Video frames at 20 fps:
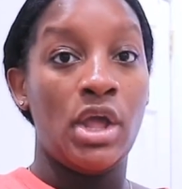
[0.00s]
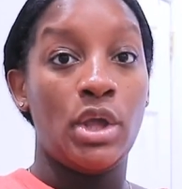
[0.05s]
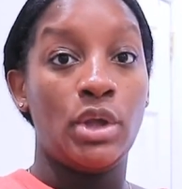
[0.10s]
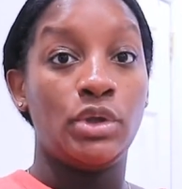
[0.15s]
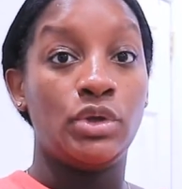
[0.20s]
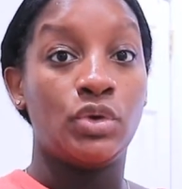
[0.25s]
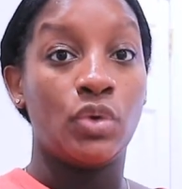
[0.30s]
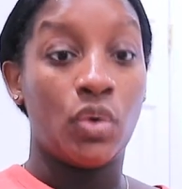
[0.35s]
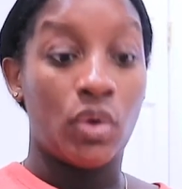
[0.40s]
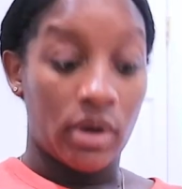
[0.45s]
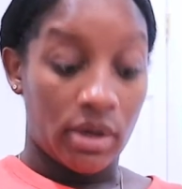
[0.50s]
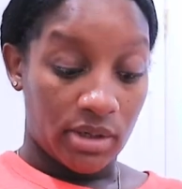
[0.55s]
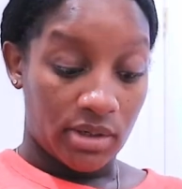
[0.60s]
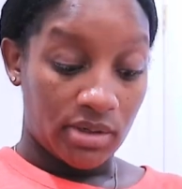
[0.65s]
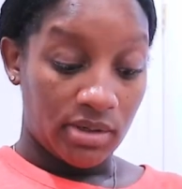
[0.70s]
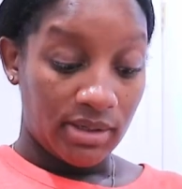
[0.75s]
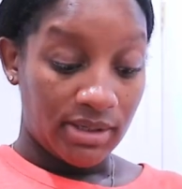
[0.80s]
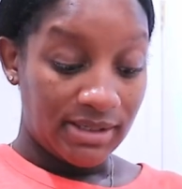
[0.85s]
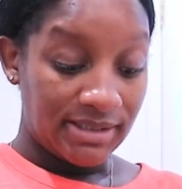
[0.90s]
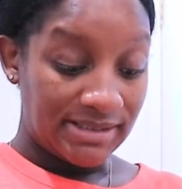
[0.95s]

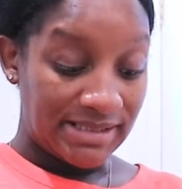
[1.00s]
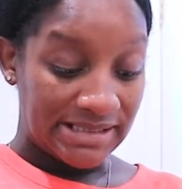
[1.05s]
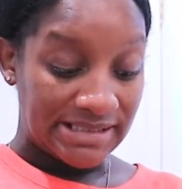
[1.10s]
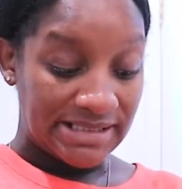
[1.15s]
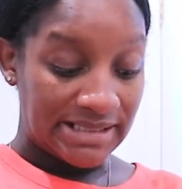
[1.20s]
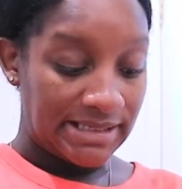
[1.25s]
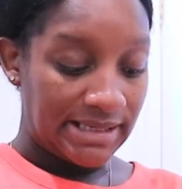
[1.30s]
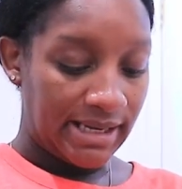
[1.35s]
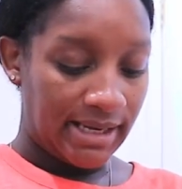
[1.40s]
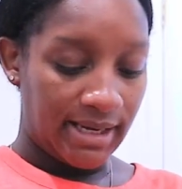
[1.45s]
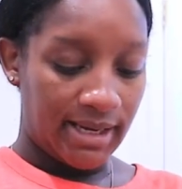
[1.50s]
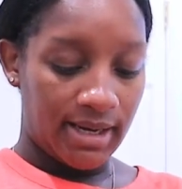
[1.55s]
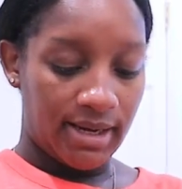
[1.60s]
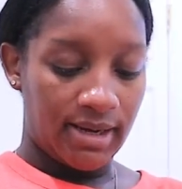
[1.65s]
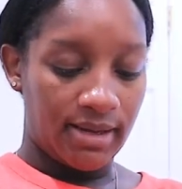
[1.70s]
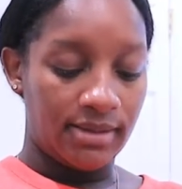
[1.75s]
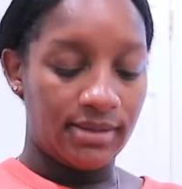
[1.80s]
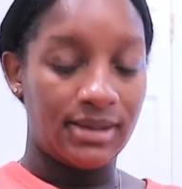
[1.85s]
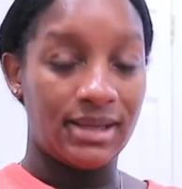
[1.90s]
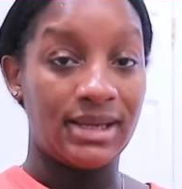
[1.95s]
your
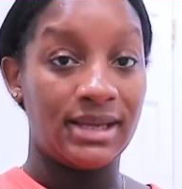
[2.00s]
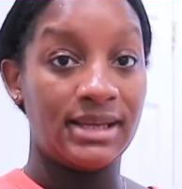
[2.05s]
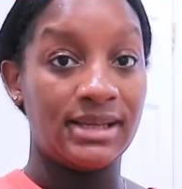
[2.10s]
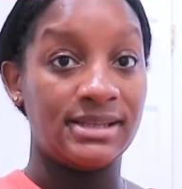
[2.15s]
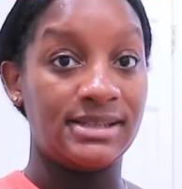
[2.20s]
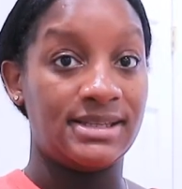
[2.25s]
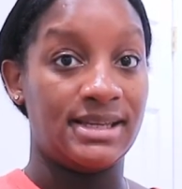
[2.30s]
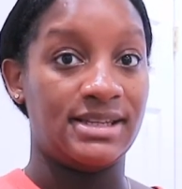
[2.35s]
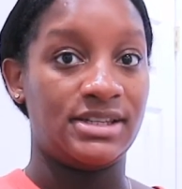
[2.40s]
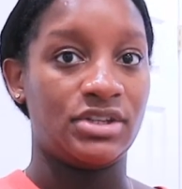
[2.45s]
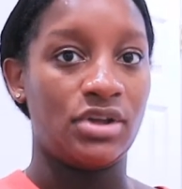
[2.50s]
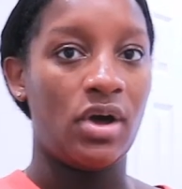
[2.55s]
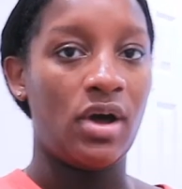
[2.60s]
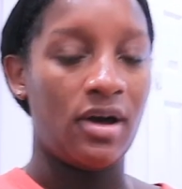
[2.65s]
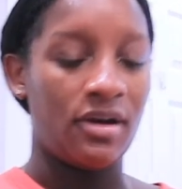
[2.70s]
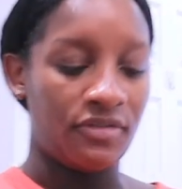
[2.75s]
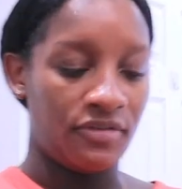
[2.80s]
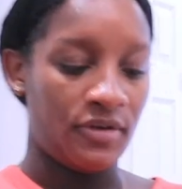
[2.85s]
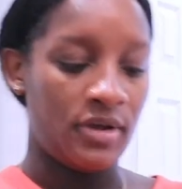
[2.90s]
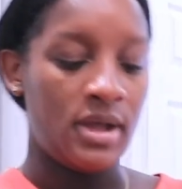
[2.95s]
designated days
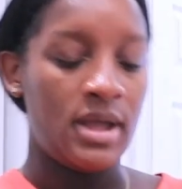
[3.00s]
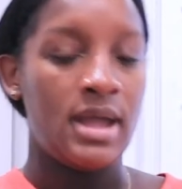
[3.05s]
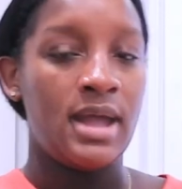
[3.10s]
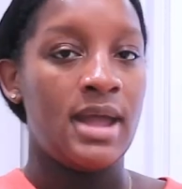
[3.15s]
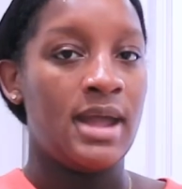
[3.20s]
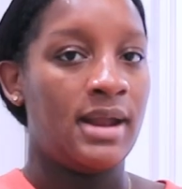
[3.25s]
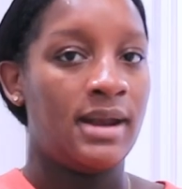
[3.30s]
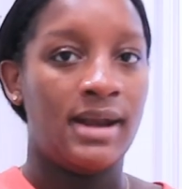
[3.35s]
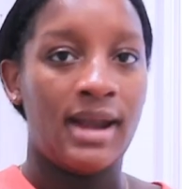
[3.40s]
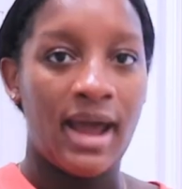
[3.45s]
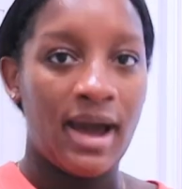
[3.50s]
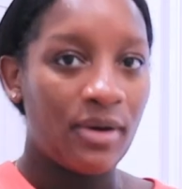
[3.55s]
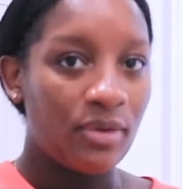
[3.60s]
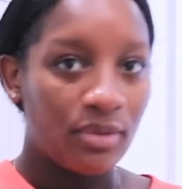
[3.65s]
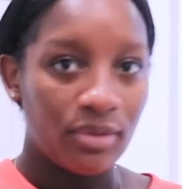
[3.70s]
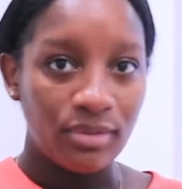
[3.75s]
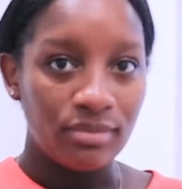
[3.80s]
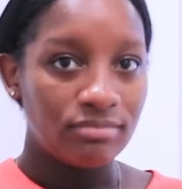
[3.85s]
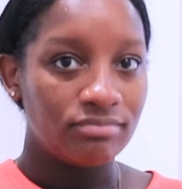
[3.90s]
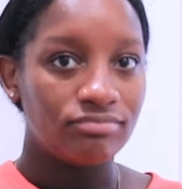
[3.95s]
off.
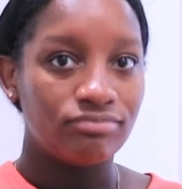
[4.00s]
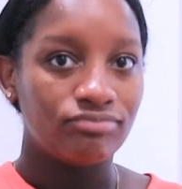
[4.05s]
Now